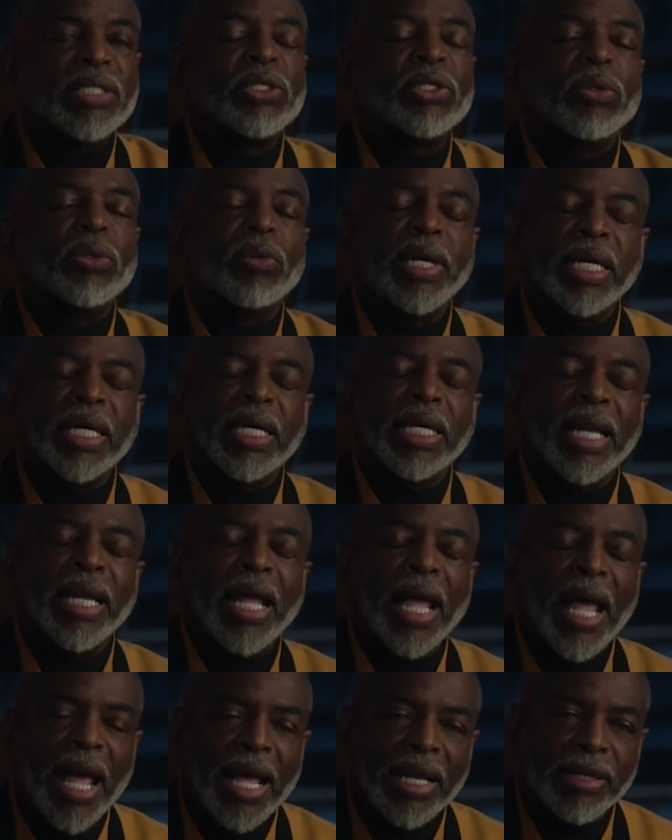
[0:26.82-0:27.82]
to be doing
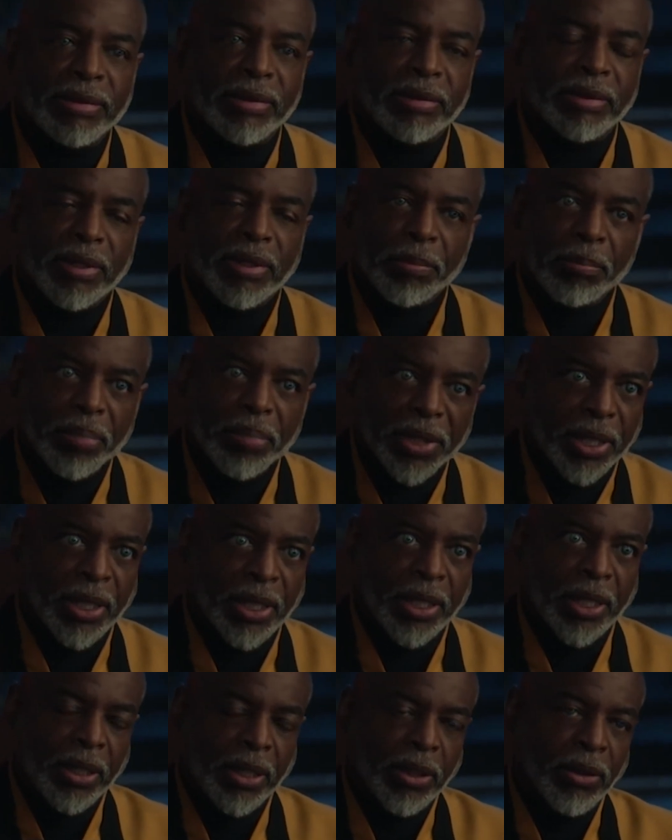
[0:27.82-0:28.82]
well. Geordi began
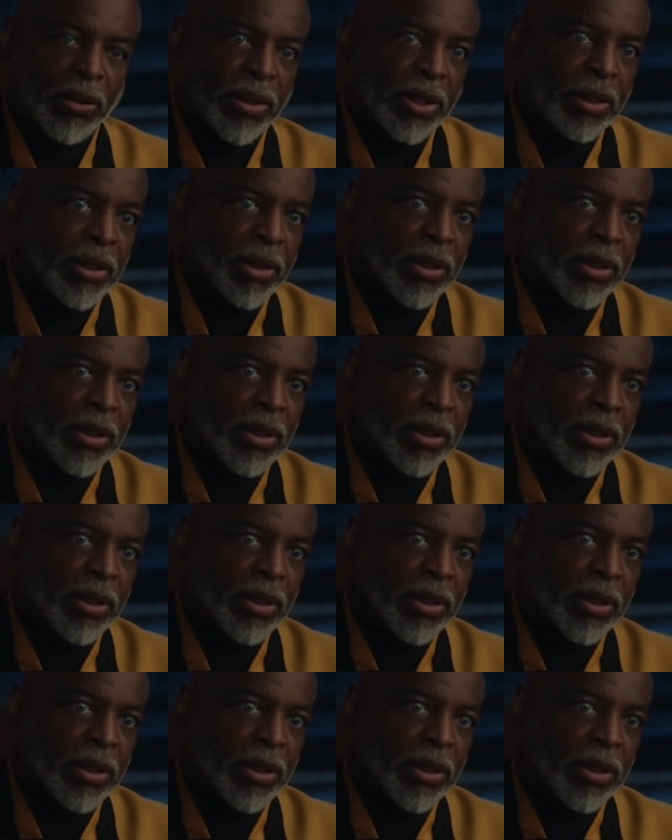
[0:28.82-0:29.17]
a family